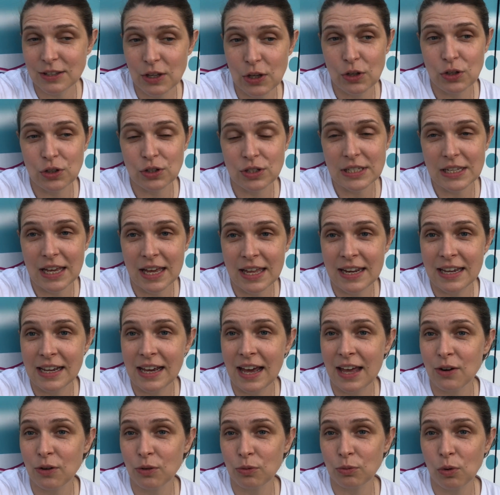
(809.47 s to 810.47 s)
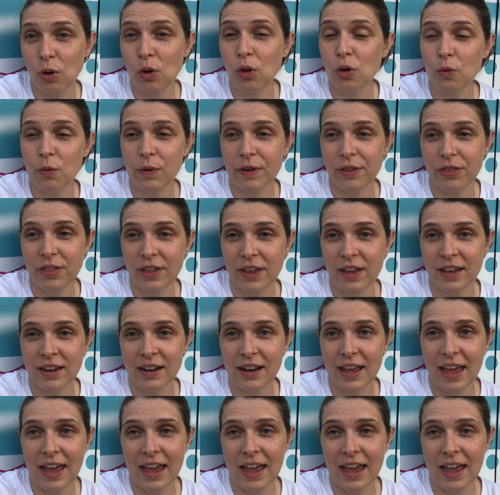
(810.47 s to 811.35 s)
You just kind of got to roll with it.